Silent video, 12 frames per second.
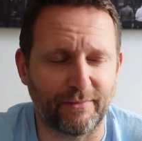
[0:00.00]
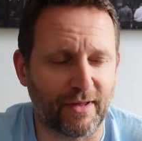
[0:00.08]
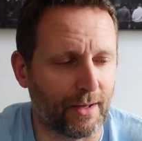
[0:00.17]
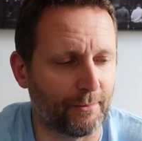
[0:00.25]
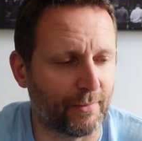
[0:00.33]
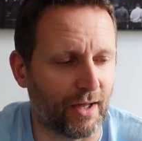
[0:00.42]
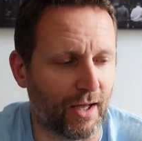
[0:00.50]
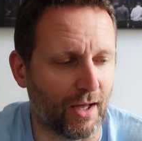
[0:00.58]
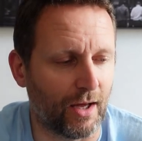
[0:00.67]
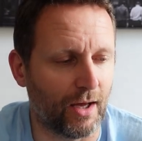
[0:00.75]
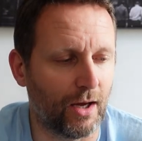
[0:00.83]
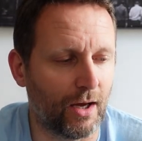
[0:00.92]
I'm
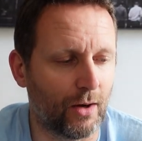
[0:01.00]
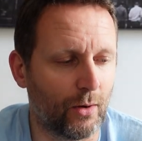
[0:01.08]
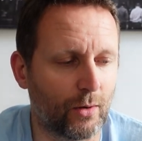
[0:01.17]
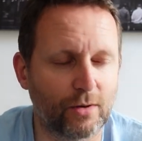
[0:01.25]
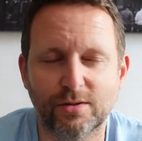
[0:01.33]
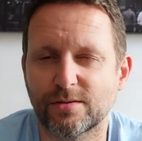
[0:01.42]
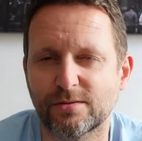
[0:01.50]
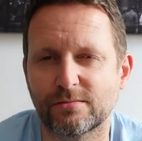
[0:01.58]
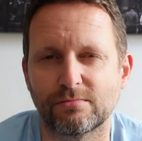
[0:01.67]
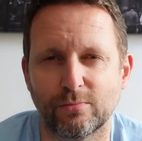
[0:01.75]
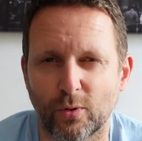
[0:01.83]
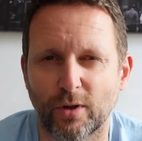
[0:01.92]

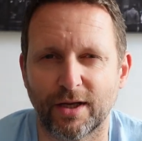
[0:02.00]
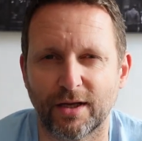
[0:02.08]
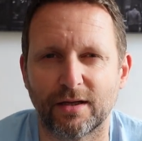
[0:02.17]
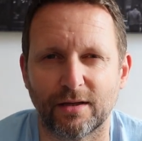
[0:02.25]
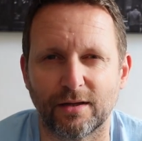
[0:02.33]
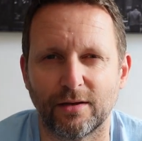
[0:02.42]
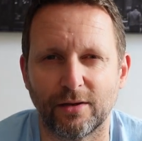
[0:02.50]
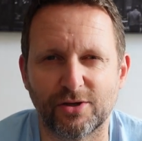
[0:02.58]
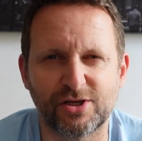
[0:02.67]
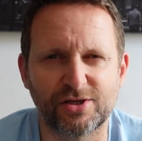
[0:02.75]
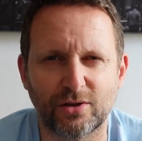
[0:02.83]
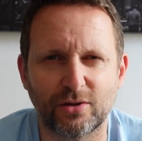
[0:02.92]
working at a
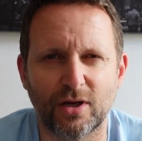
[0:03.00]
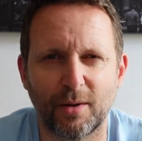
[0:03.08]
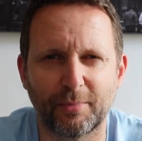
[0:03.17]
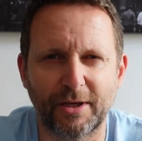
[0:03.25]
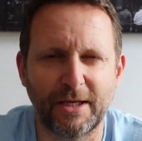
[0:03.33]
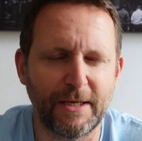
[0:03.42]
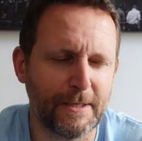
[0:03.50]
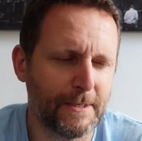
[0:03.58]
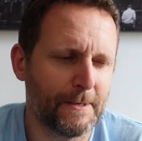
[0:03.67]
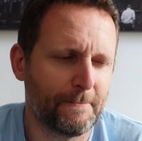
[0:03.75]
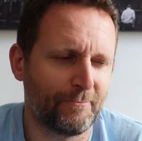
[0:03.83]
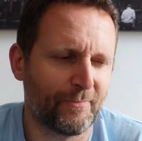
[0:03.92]
logistical company
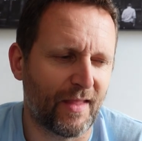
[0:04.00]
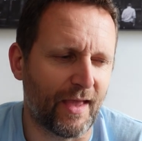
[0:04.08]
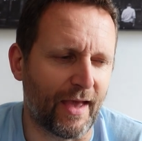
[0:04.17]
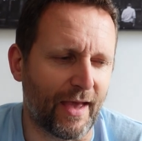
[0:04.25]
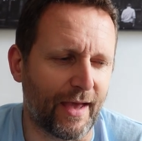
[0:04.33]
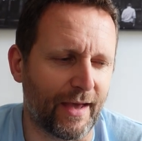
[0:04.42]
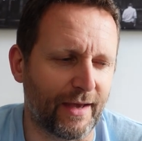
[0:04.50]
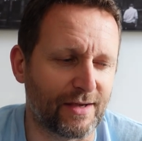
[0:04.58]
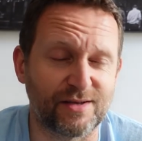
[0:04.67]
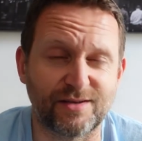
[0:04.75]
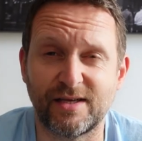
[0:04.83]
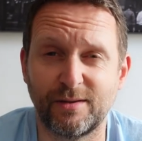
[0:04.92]

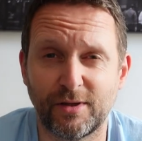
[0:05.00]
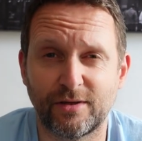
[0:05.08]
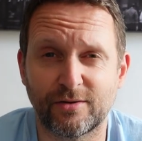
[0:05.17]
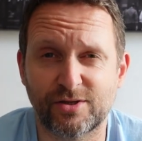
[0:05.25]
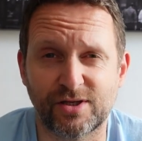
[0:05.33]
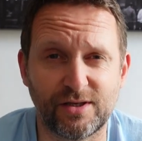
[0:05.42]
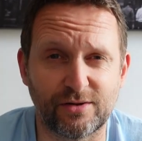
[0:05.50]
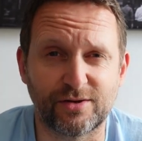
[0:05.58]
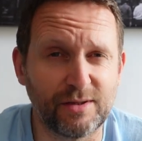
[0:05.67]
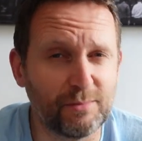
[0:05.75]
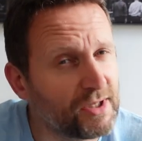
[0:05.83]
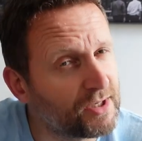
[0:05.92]
as a team leader, senior
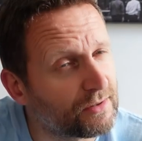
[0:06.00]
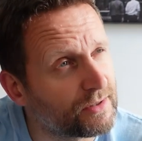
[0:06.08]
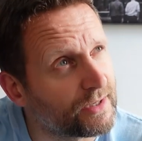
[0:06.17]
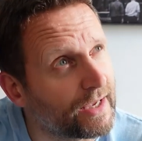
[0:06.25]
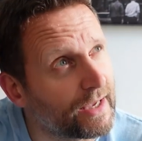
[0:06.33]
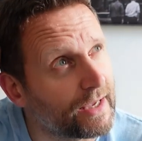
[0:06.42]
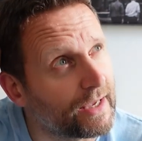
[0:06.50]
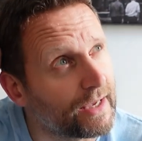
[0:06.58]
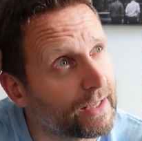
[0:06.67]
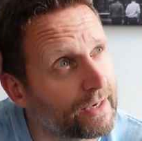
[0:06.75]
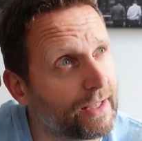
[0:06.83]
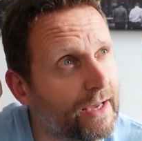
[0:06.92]
team leader,
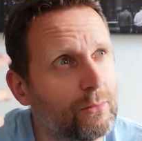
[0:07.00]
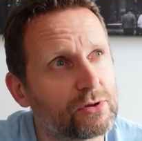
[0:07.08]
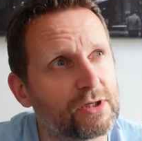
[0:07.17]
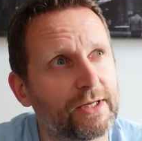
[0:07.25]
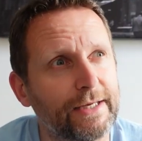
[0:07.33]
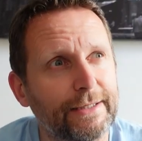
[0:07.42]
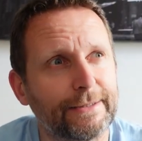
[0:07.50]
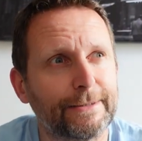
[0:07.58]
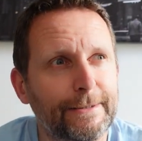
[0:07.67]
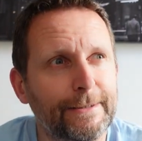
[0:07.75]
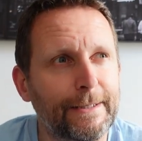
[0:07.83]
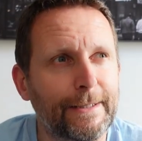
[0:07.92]
and I was like,
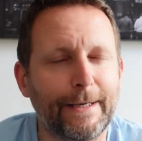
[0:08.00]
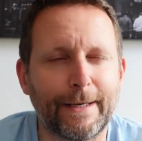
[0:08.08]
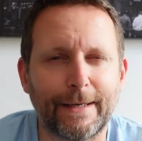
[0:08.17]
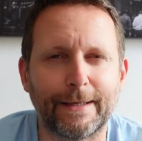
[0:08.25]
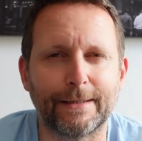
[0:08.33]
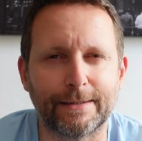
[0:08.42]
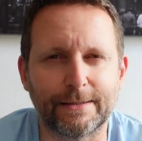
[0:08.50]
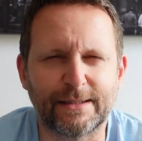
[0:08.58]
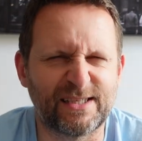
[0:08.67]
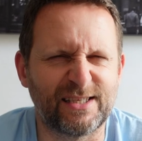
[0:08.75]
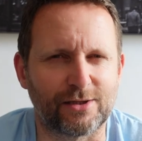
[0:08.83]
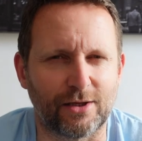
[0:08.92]

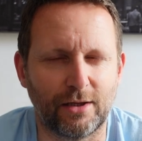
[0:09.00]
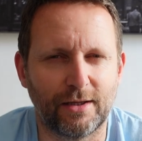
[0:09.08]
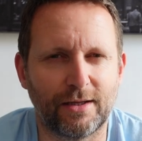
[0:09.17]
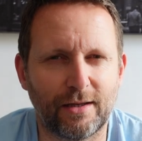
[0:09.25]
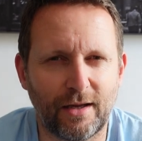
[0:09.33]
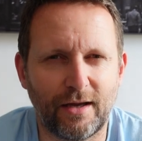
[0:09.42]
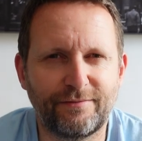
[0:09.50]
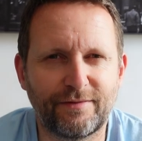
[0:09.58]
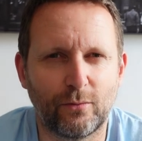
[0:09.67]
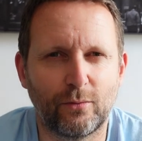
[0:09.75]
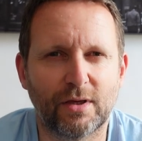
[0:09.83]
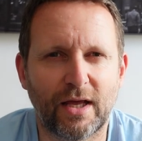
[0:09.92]
is this all in life
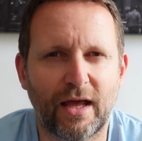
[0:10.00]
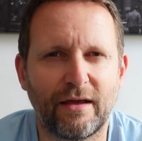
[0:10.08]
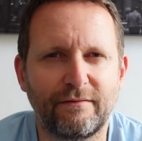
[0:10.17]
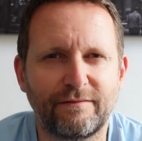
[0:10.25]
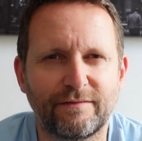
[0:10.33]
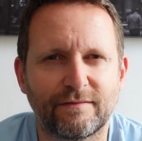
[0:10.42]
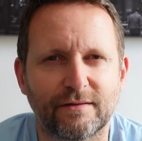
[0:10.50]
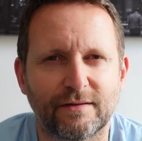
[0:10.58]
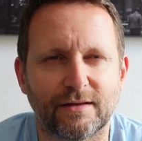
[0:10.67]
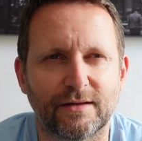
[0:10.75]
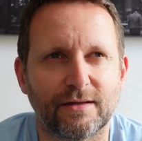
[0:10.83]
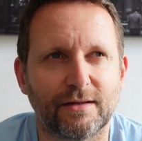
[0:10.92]
I want to have?
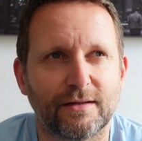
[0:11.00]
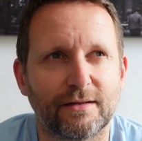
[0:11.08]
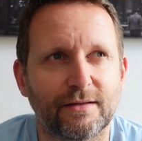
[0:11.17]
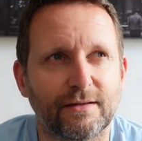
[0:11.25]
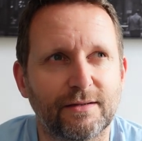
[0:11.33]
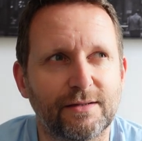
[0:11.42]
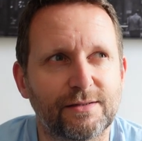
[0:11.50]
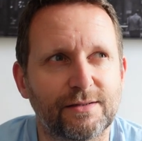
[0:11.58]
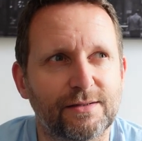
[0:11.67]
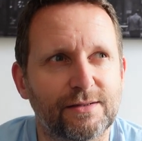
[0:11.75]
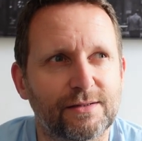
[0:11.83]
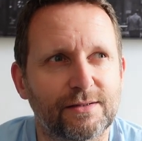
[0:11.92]
Is
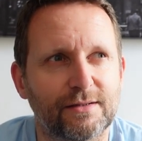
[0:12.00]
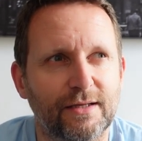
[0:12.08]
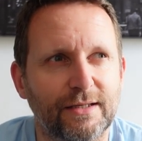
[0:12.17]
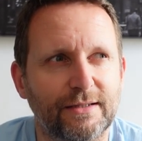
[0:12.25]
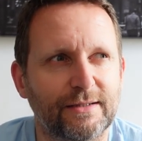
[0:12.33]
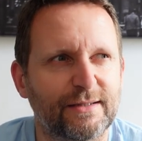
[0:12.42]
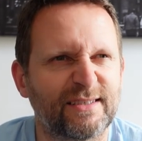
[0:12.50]
this like...